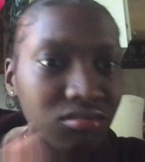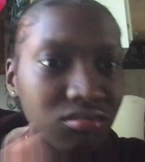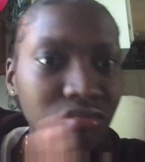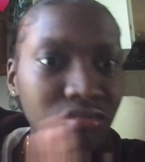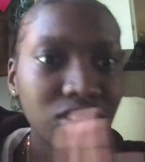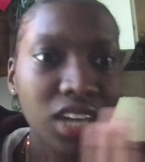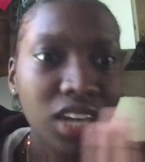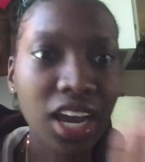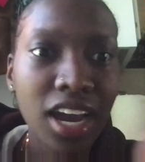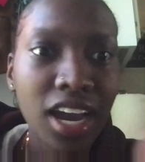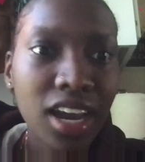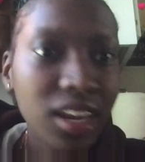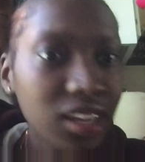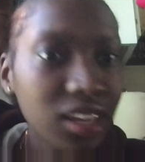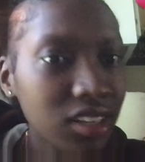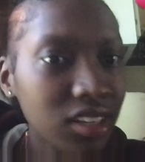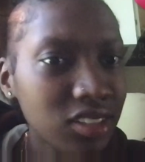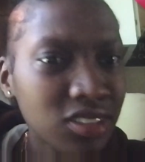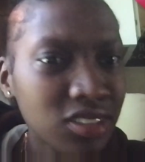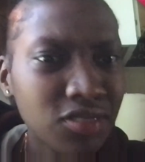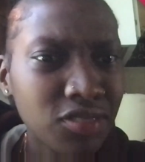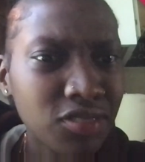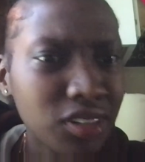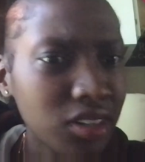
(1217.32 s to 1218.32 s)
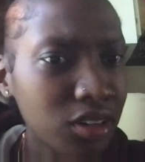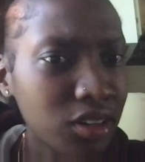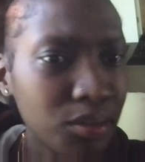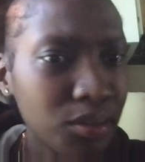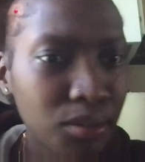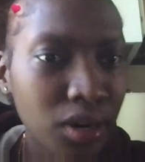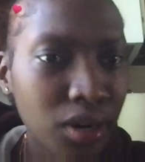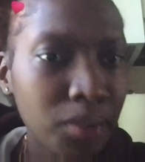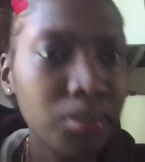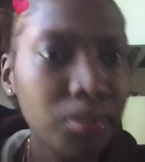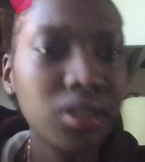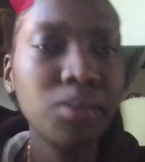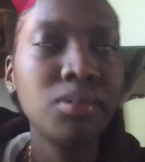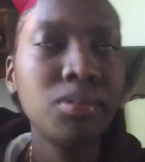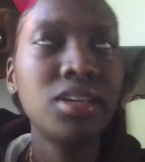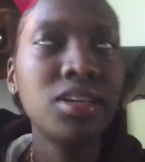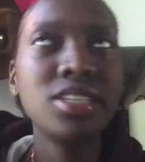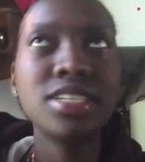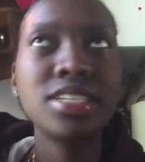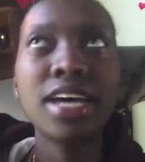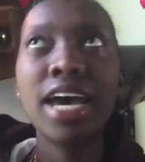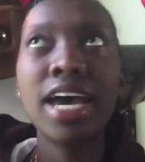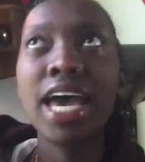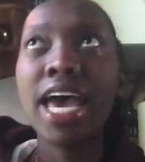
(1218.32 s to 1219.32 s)
I gotta end this video properly because
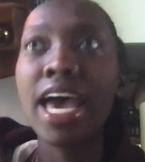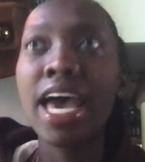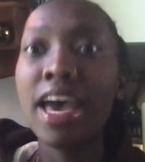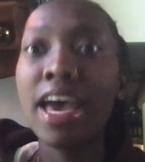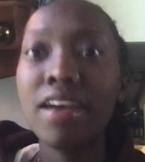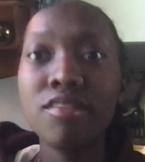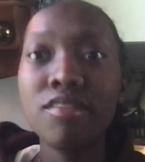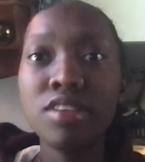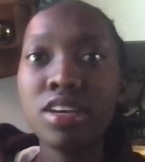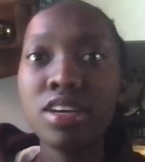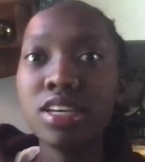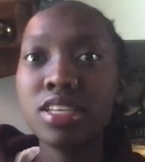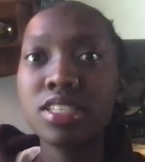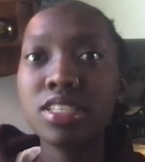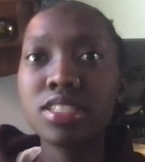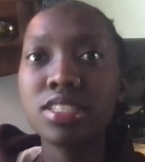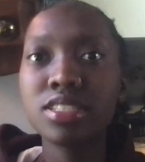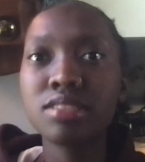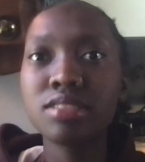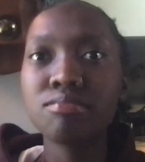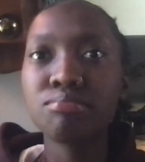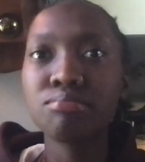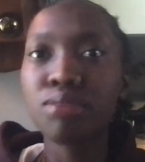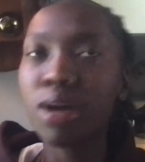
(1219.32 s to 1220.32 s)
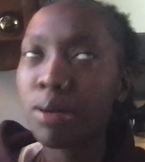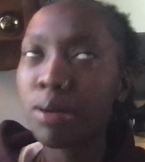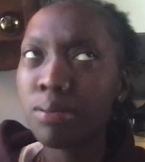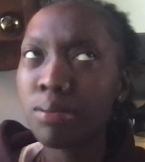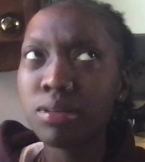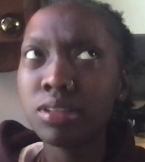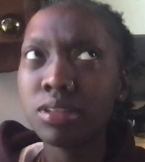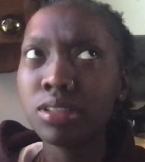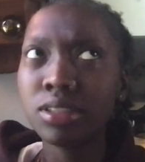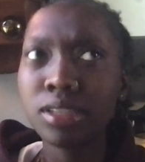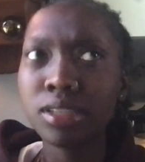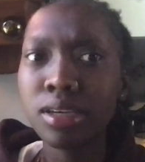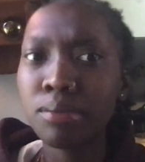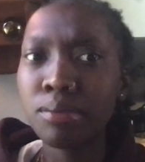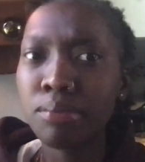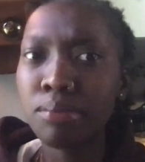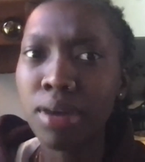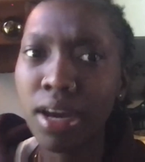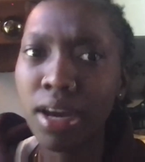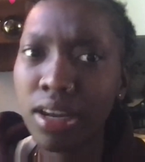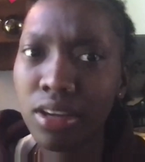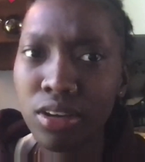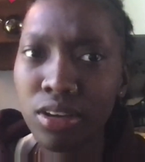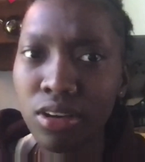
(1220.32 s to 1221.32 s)
I haven't properly said bye
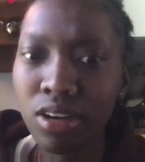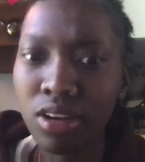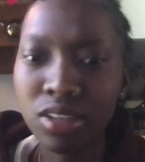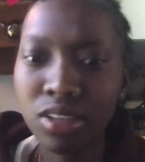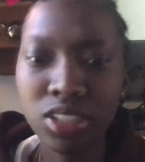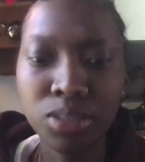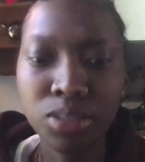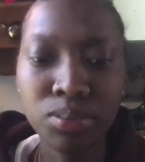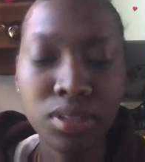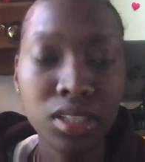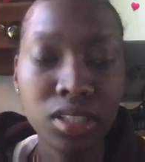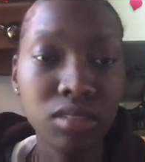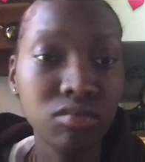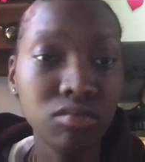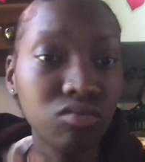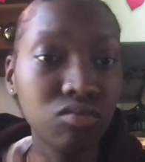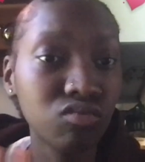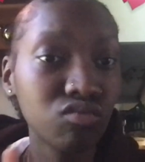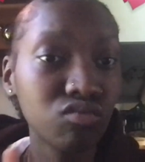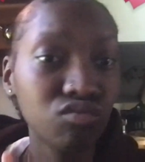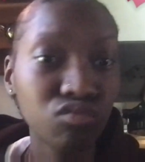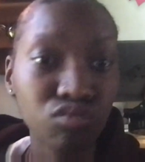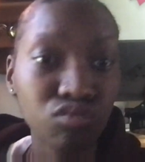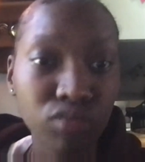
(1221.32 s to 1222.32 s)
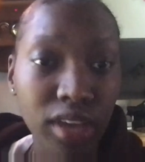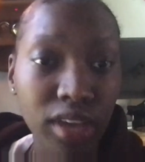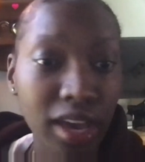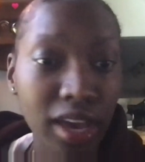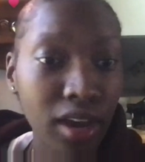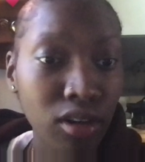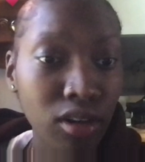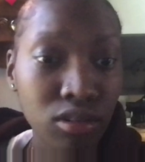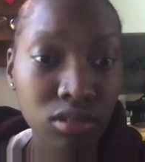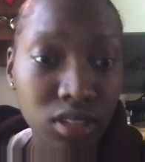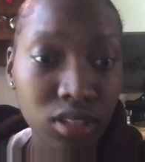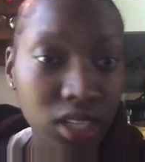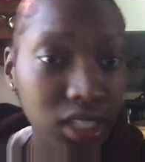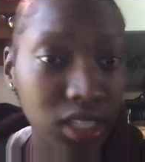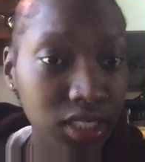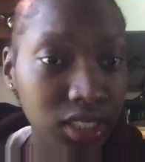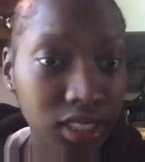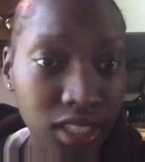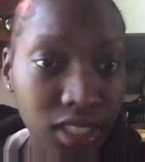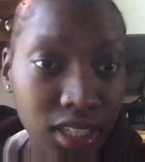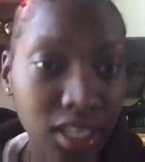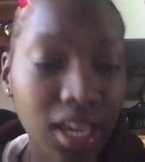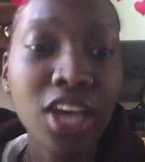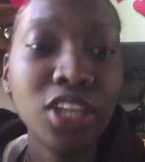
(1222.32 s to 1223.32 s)
to y'all. I've just been out, and that's
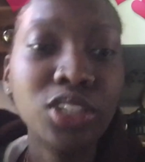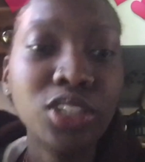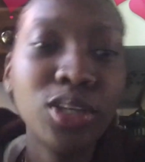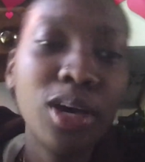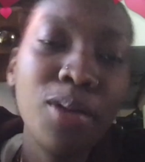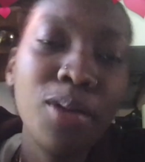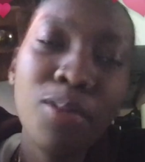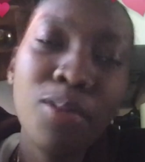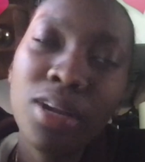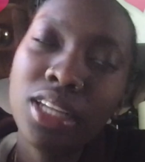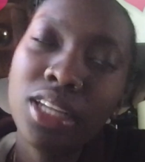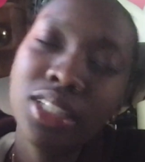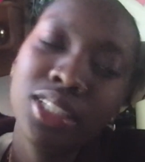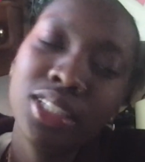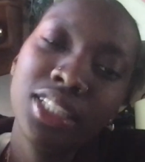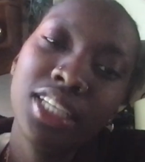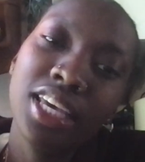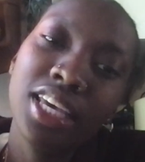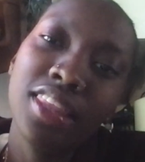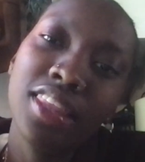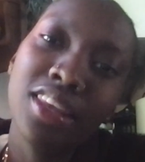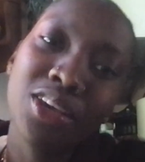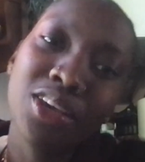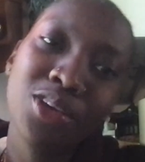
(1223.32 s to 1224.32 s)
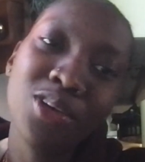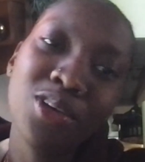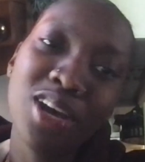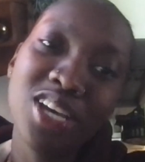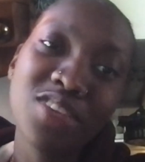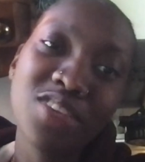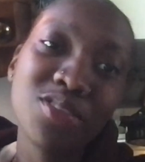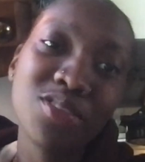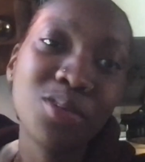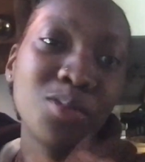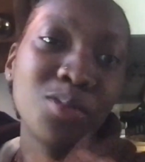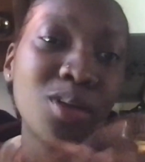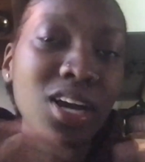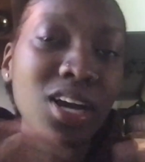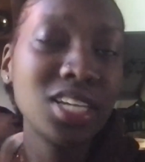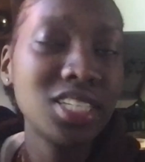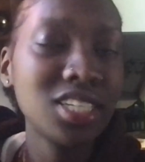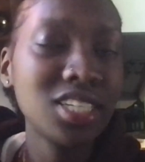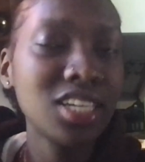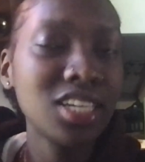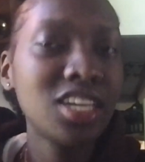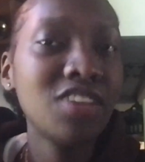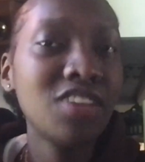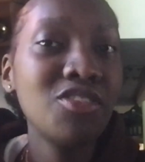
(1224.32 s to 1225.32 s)
it. So I wanted to say thank you guys for watching,
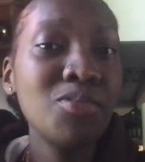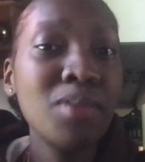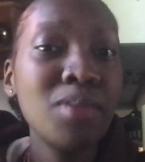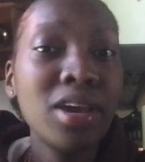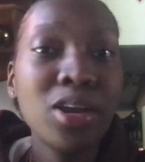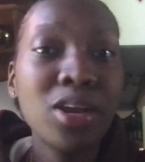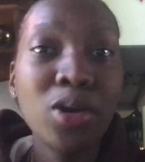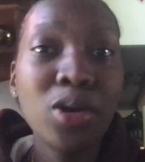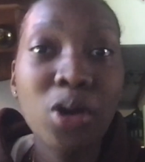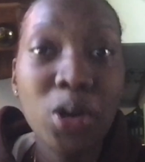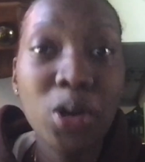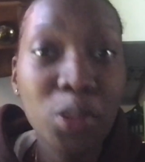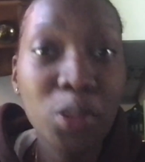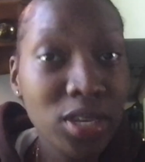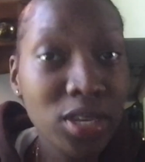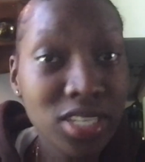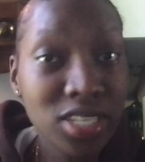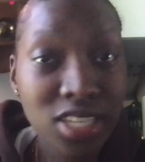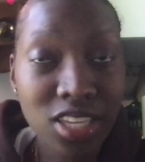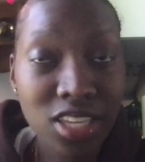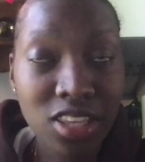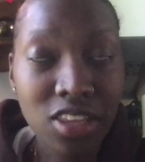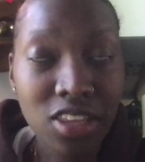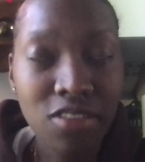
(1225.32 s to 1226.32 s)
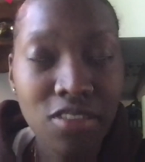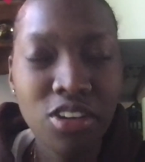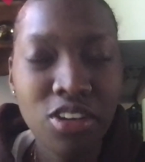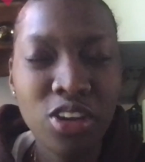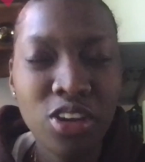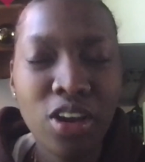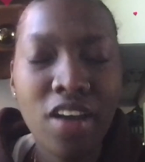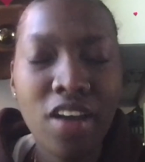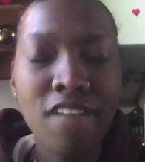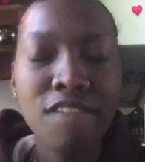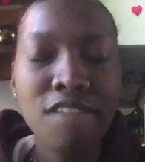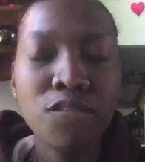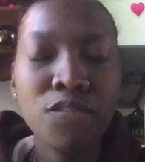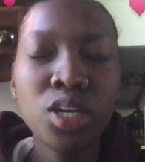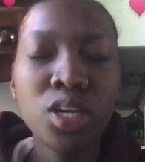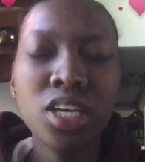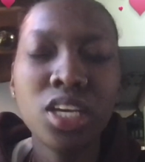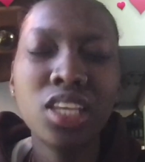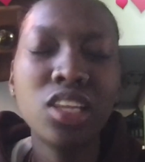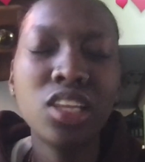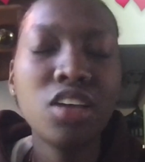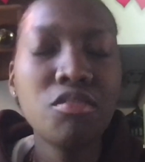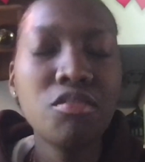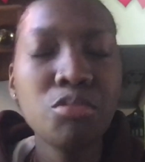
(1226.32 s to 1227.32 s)
and if you made it all the way to the end of the video, I freaking
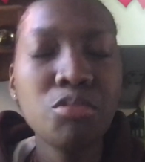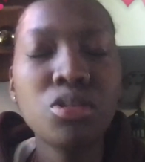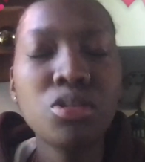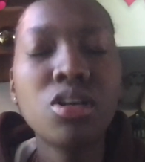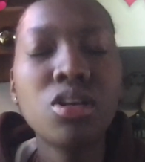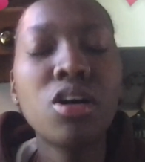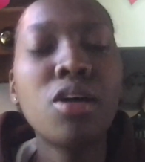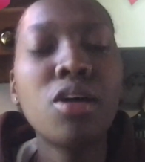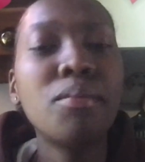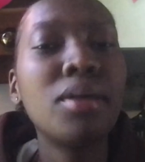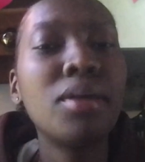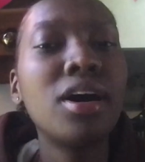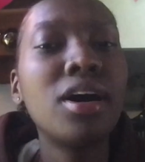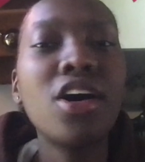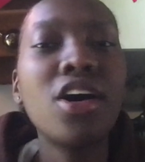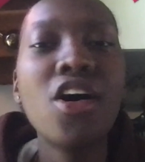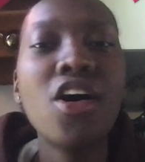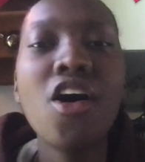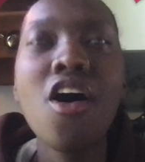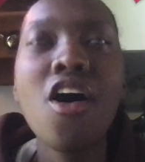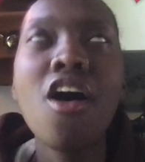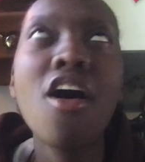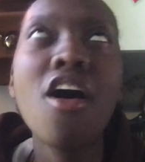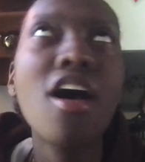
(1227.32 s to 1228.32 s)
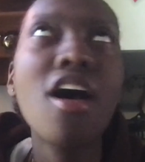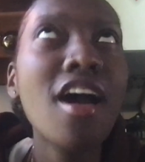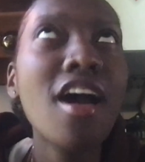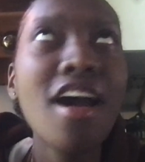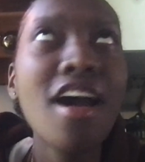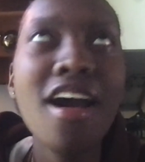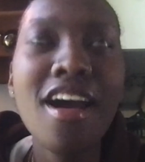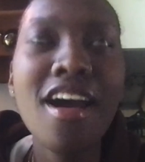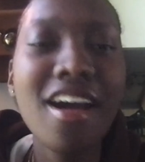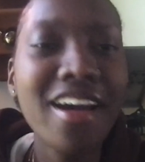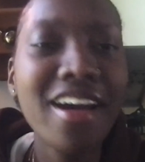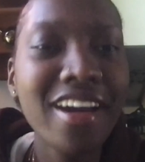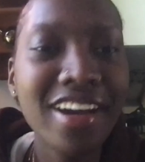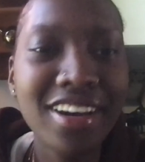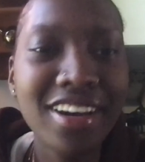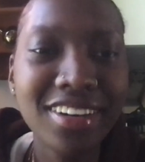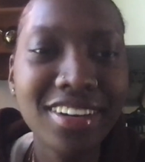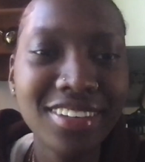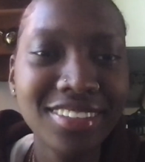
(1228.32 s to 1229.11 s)
love you with all my heart.